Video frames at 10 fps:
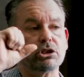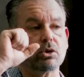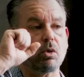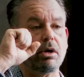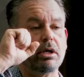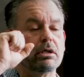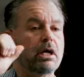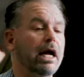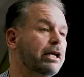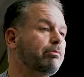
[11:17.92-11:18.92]
a squirt,
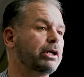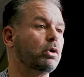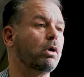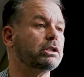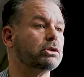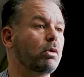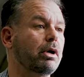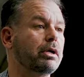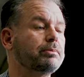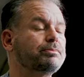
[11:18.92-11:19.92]
I'd give my dog a
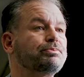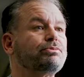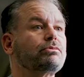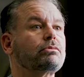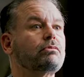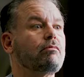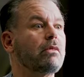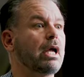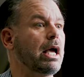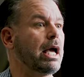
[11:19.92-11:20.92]
squirt,
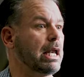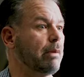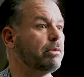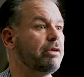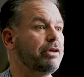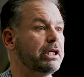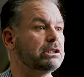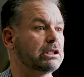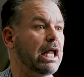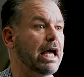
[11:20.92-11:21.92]
and I'm living
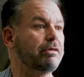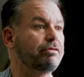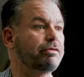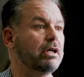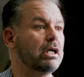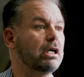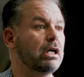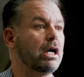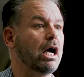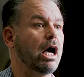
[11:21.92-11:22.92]
this life
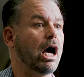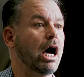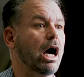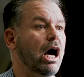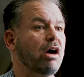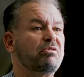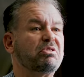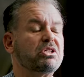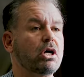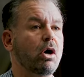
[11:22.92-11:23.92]
of
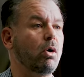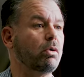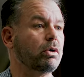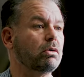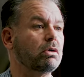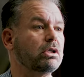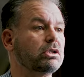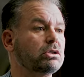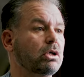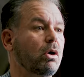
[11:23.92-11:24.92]
total,
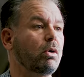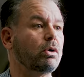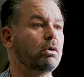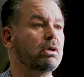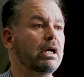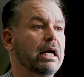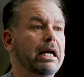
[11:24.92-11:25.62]
total